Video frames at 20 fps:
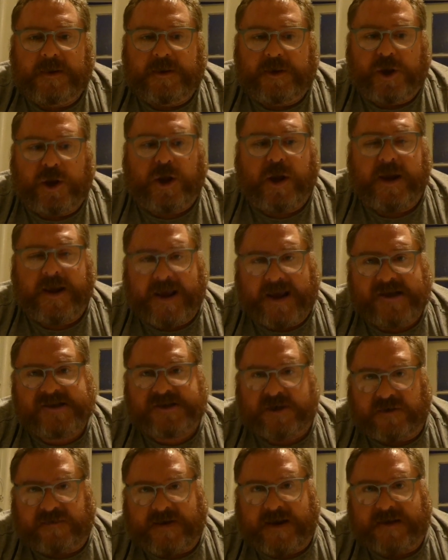You can get
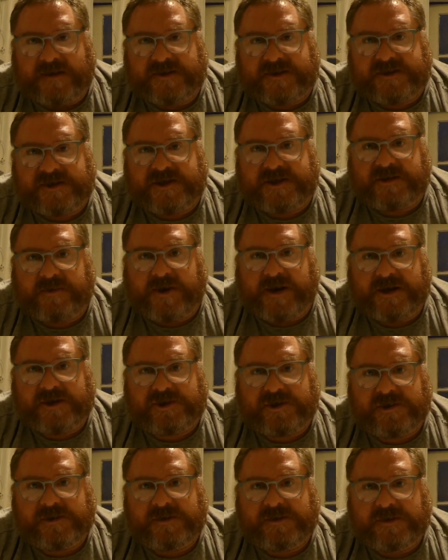yourself out of this
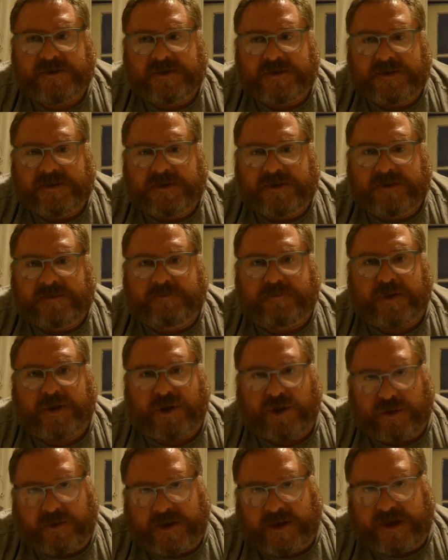situation, but
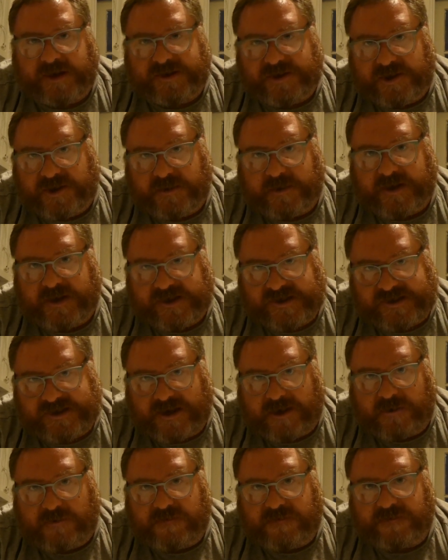you need to do it
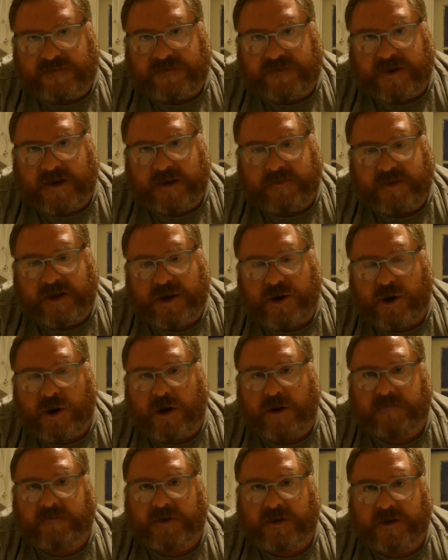yourself. You
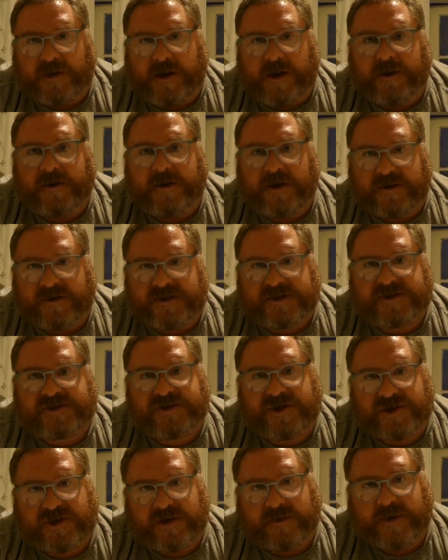can't rely on others
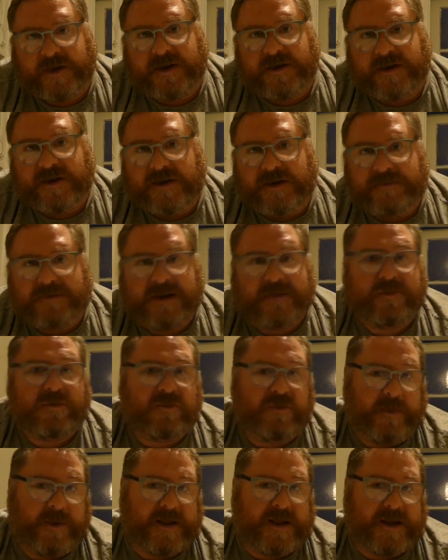to do it. People
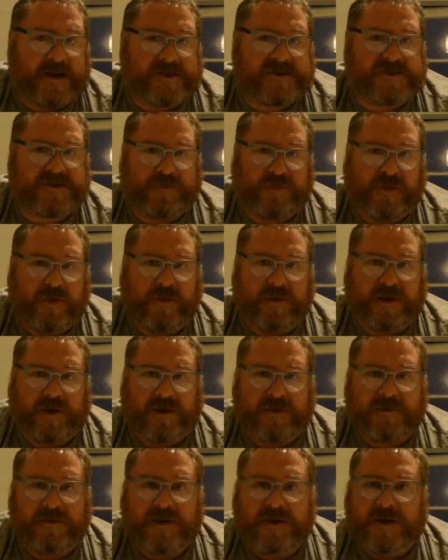will be there to support
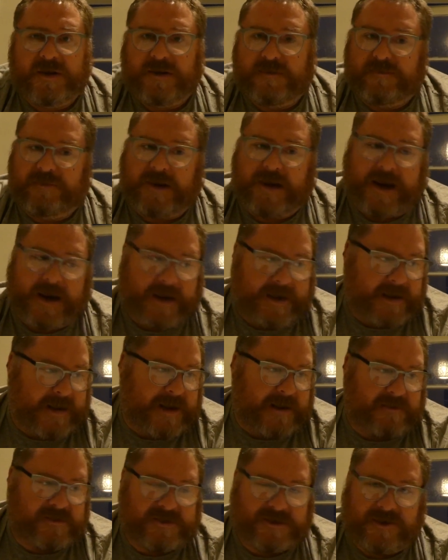you, but
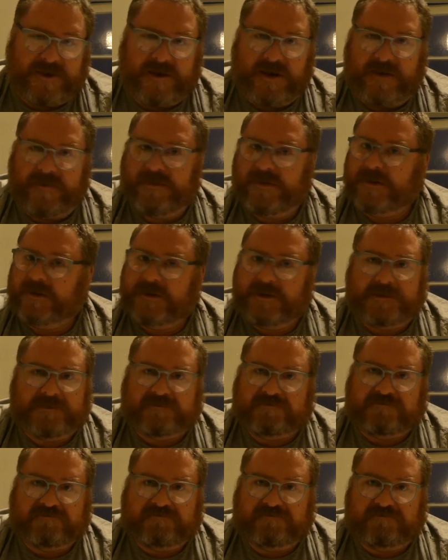handout time,
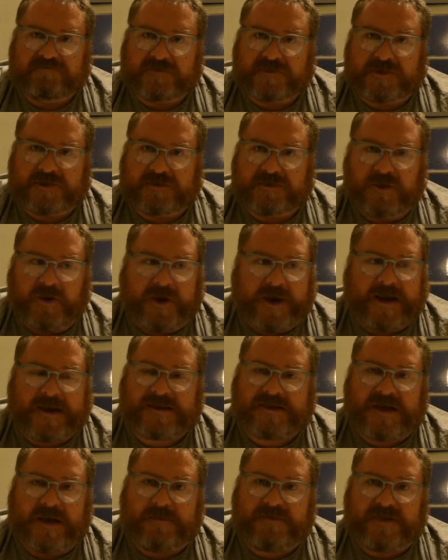not
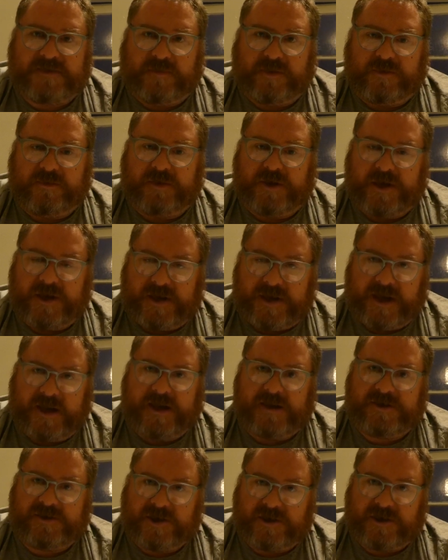acceptable. You
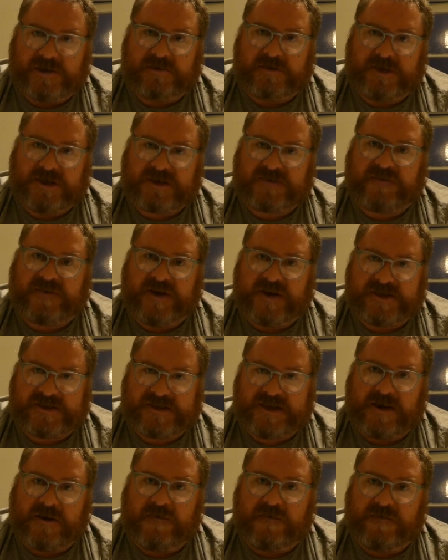need to do this for
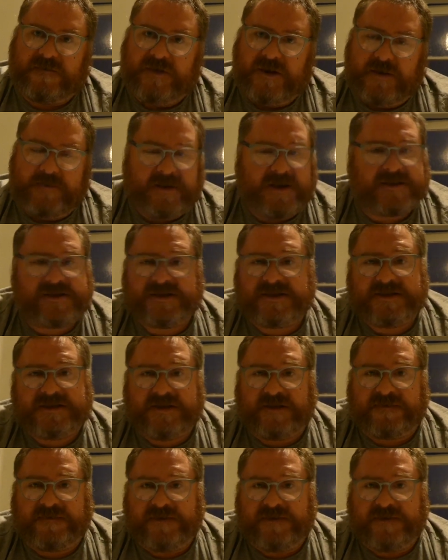yourself, because this isn't the